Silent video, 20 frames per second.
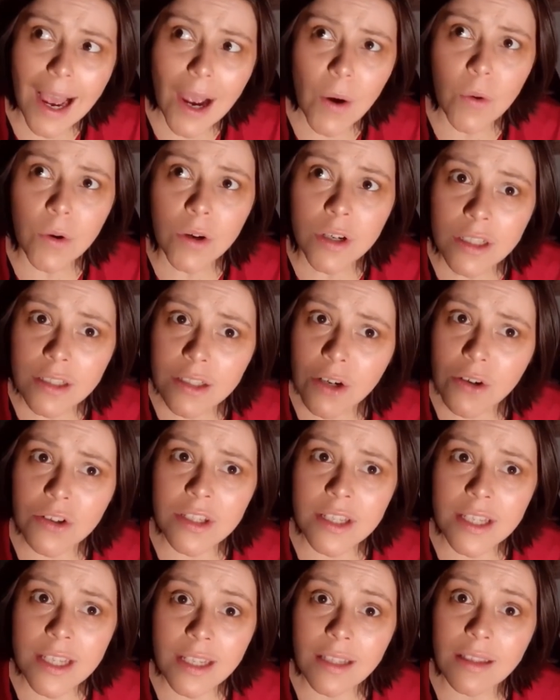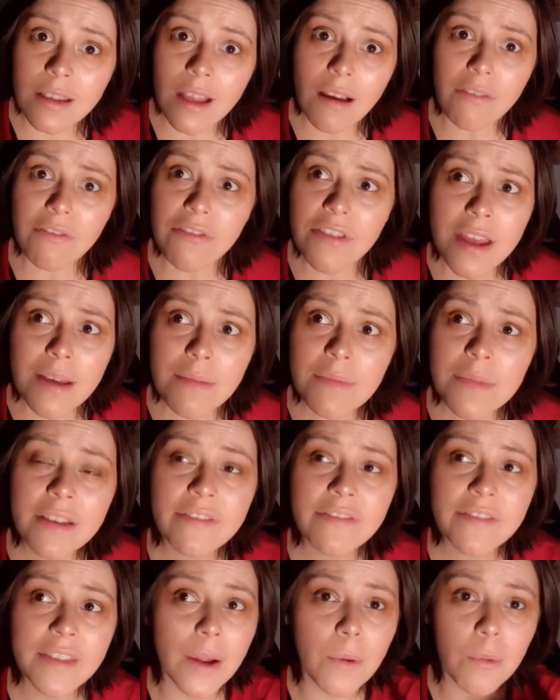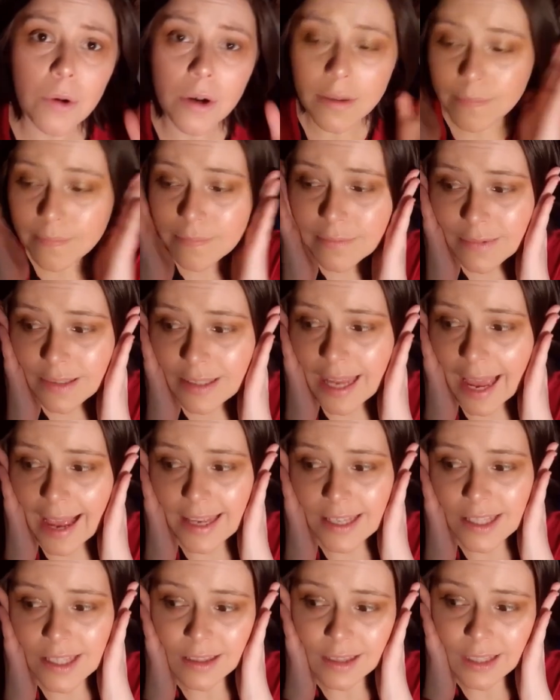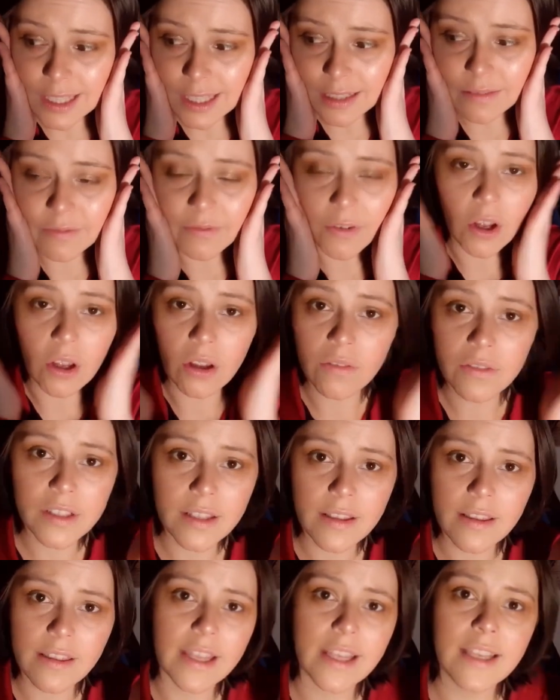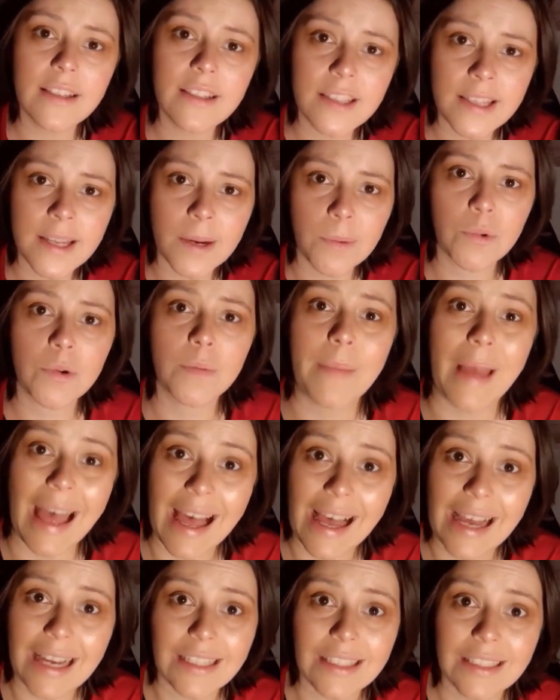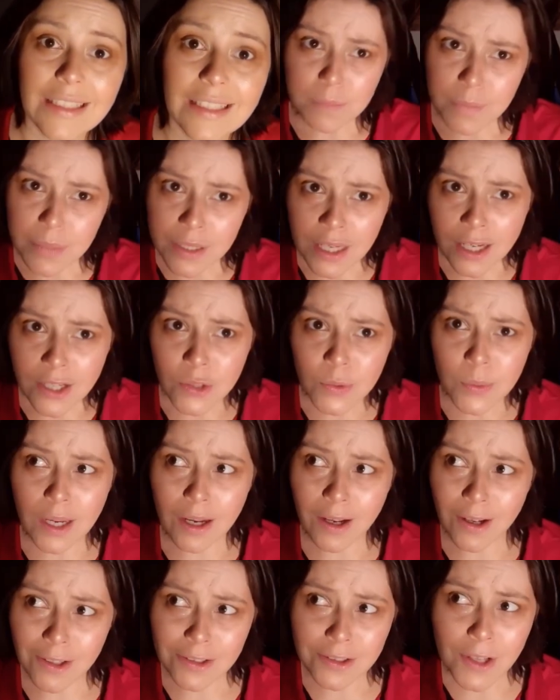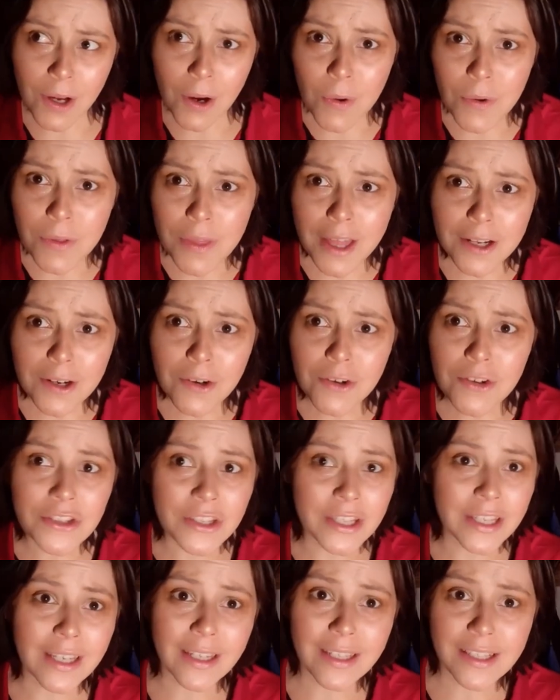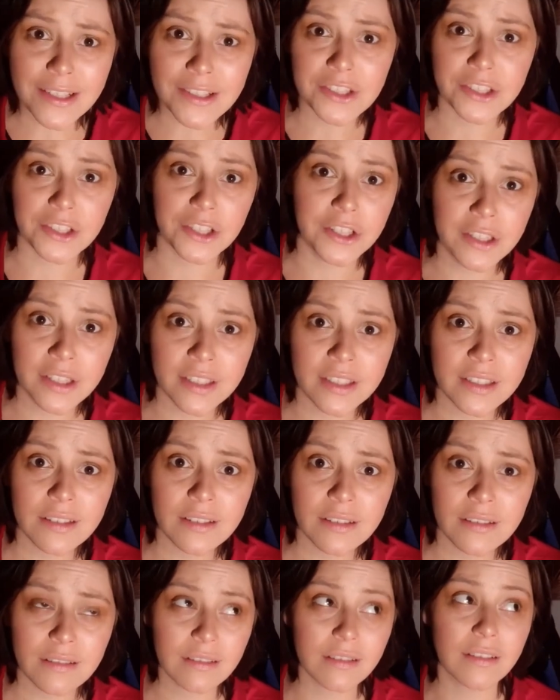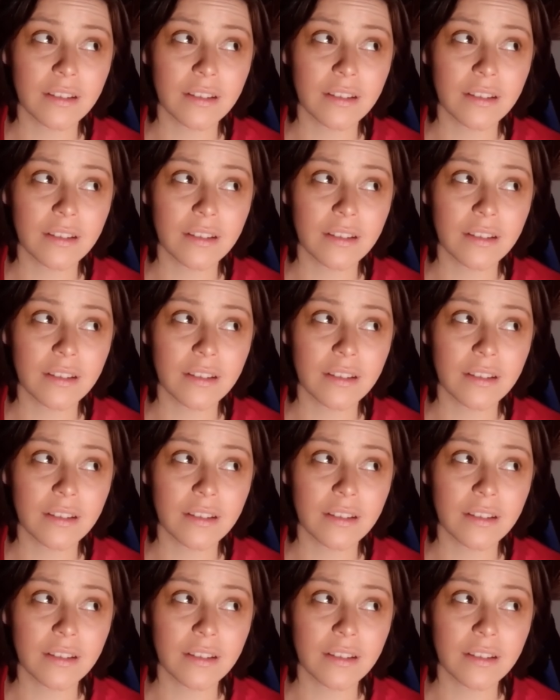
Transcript: how could Garcia love them if they were tacitly involved in things that were bad? Because we all know that Garcia is good.